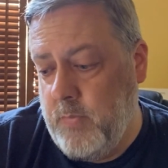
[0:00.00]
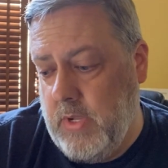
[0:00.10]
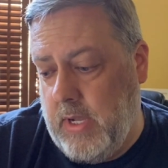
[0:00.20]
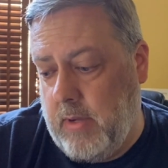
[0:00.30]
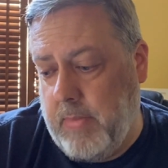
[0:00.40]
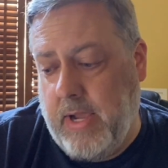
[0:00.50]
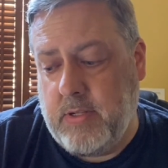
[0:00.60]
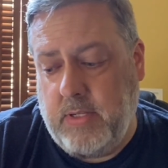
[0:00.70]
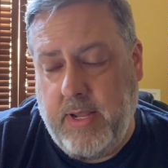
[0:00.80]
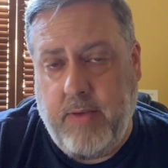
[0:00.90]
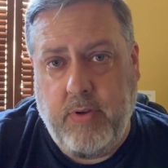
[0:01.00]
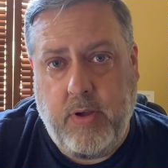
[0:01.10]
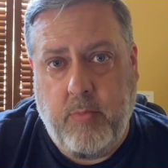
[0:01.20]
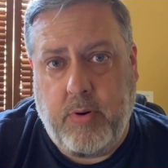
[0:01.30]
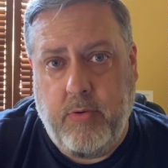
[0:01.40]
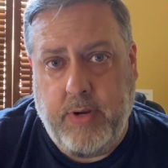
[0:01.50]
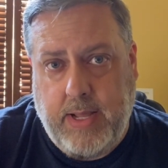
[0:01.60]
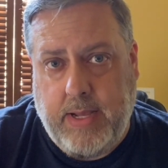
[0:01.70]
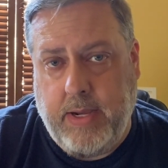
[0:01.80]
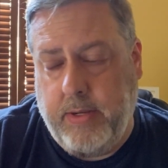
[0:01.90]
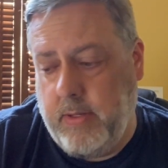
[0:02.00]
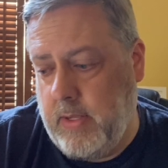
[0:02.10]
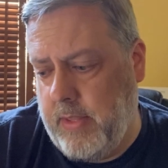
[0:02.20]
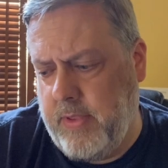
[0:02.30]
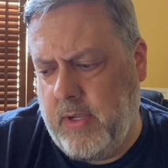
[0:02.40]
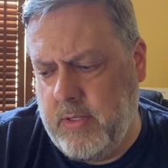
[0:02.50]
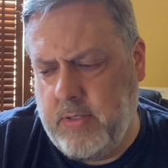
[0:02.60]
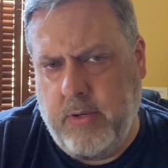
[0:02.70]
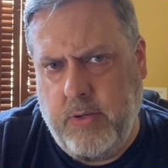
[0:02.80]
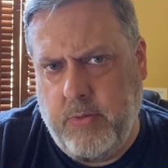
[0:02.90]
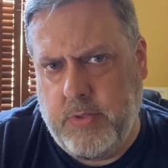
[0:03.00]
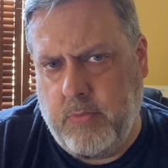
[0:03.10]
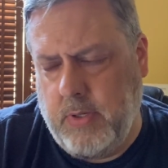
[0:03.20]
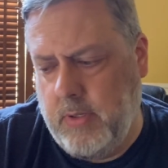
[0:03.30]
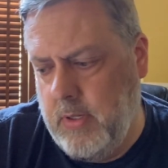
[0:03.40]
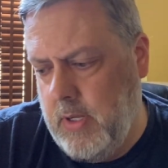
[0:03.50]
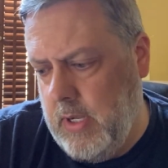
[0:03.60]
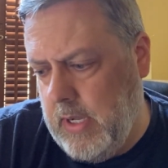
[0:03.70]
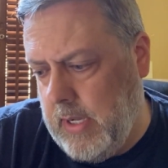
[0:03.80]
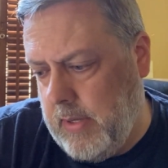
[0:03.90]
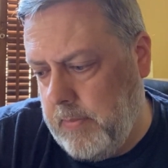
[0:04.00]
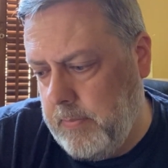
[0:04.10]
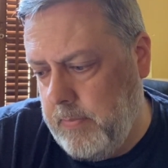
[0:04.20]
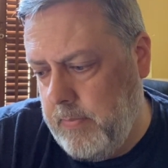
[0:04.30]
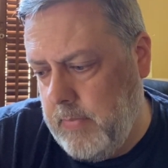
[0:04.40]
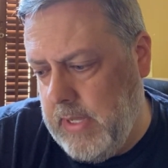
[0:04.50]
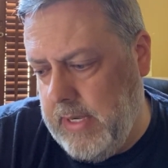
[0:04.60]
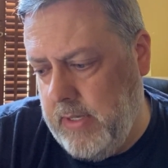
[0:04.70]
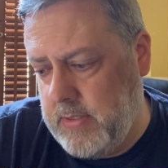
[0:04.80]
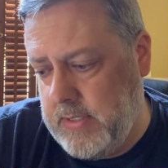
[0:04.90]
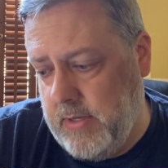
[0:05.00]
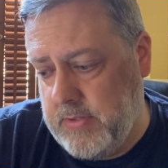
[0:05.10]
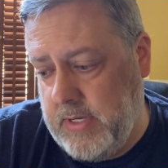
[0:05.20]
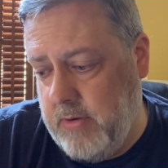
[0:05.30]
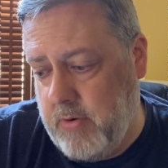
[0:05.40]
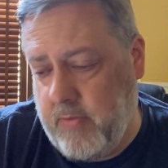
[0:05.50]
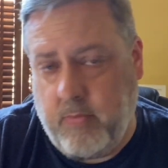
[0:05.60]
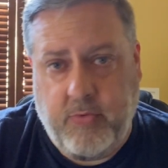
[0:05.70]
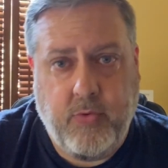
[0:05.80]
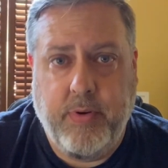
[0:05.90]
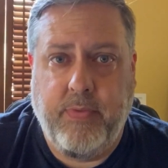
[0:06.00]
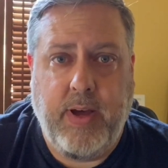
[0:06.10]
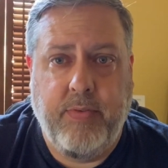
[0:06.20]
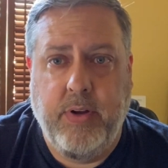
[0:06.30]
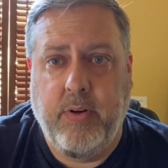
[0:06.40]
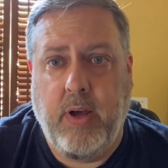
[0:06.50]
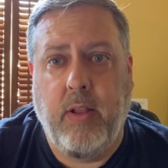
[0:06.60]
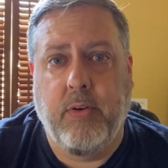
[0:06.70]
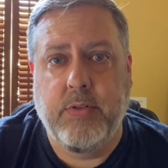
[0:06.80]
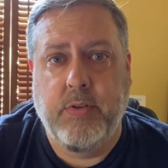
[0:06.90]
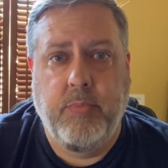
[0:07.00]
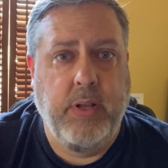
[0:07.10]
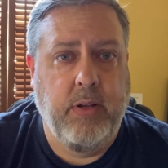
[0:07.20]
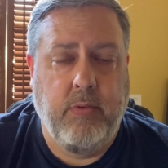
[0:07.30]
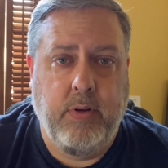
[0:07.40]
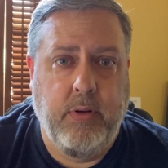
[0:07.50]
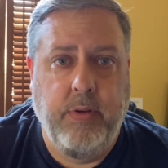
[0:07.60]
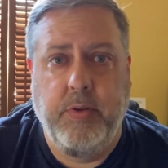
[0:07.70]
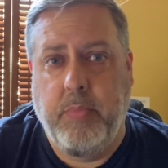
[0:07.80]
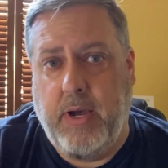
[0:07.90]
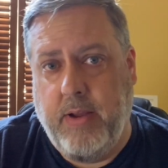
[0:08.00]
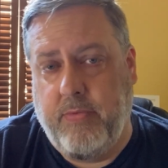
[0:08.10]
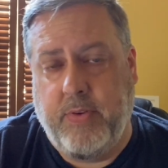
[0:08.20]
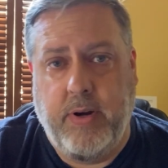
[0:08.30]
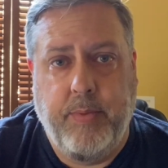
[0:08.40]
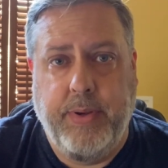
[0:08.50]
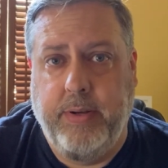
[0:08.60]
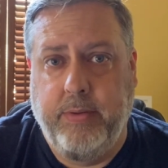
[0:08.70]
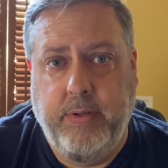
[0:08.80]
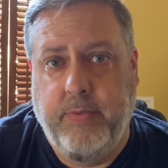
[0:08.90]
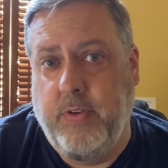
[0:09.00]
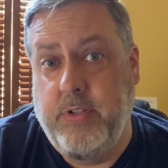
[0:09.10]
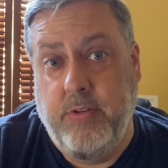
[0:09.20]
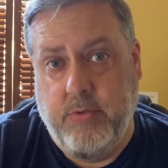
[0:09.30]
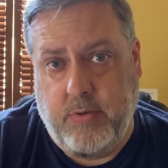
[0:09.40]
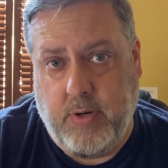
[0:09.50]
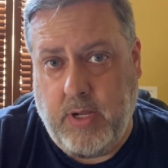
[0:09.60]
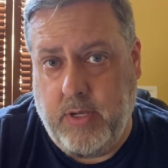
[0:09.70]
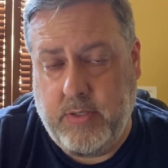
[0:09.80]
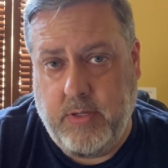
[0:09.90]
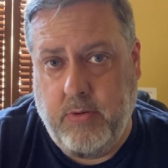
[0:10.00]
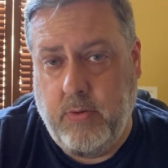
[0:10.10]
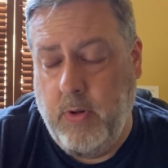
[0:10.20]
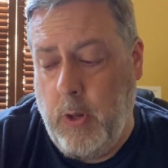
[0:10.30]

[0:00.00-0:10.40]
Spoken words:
actually have a GoPro 9, I think is the newest one. And it sells anywhere from $400 to $500, depending on who you buy it from and if it's used or not. So